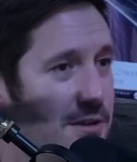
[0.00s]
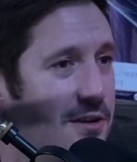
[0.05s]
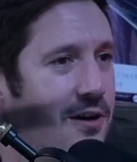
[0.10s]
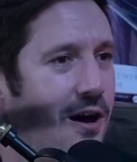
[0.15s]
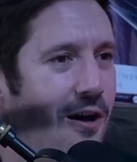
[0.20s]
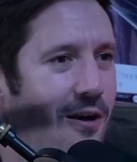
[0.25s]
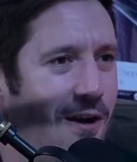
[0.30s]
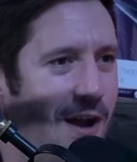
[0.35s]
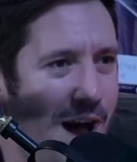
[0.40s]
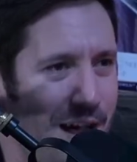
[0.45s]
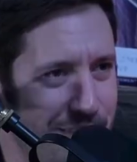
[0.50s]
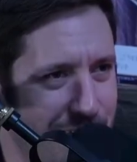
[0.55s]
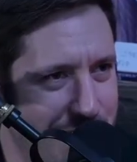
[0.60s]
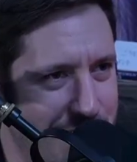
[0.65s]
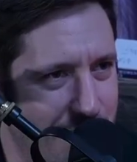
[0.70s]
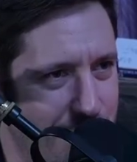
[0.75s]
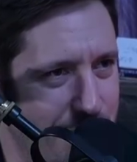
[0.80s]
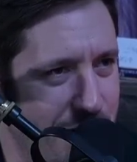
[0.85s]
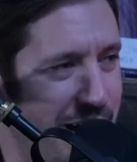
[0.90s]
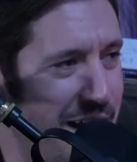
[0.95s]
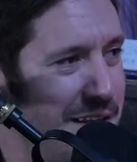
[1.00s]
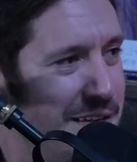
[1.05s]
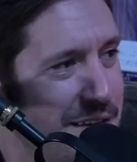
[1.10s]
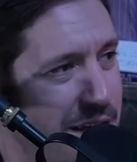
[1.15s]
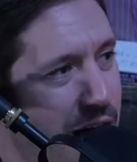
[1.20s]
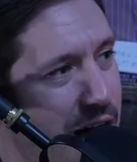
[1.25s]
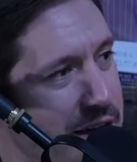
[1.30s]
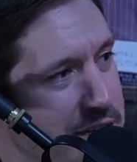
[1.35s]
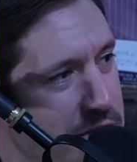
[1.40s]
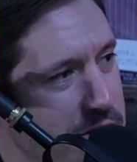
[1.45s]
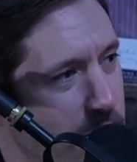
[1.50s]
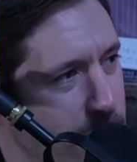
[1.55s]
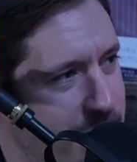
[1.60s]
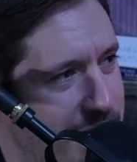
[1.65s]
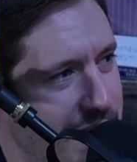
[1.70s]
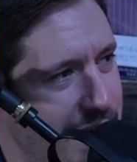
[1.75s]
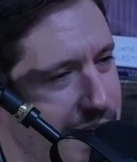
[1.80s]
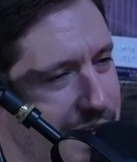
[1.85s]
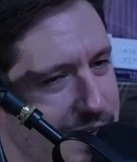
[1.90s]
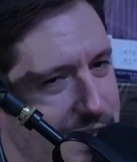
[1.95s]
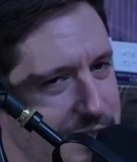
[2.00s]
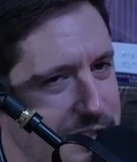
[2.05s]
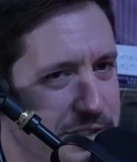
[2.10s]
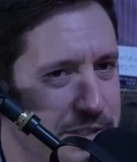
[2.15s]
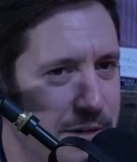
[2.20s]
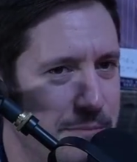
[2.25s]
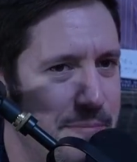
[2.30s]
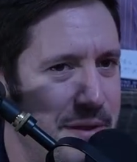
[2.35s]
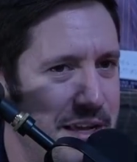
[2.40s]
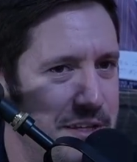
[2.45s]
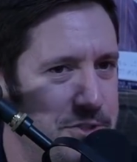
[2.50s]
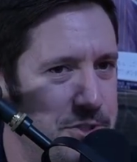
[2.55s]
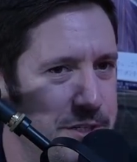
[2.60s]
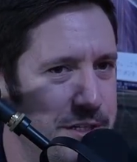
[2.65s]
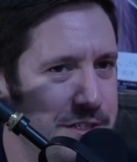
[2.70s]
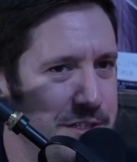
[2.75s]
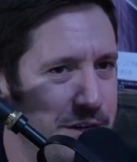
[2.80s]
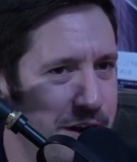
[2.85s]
call our hotline number at... Uh, you don't get it because you're a Patreon... You're